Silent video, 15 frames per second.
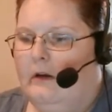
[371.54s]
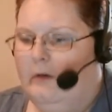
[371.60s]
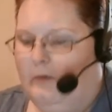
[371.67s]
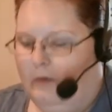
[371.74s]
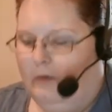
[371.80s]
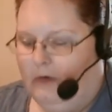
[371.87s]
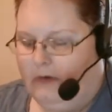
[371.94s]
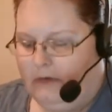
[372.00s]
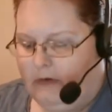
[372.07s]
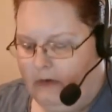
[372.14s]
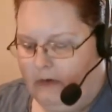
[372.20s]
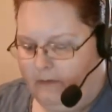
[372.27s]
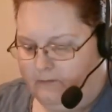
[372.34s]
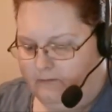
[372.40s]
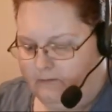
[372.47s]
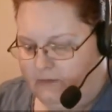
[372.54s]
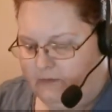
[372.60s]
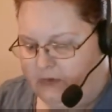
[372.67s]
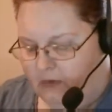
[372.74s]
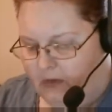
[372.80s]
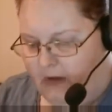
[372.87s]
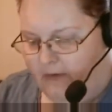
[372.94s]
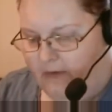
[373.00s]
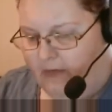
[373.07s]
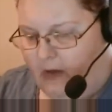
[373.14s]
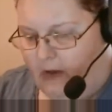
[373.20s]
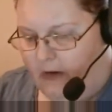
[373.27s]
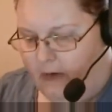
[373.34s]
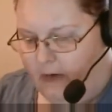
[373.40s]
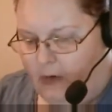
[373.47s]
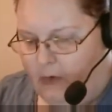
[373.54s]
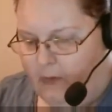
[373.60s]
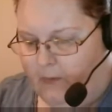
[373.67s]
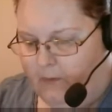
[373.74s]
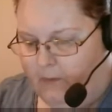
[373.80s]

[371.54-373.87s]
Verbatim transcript: it was um the love liar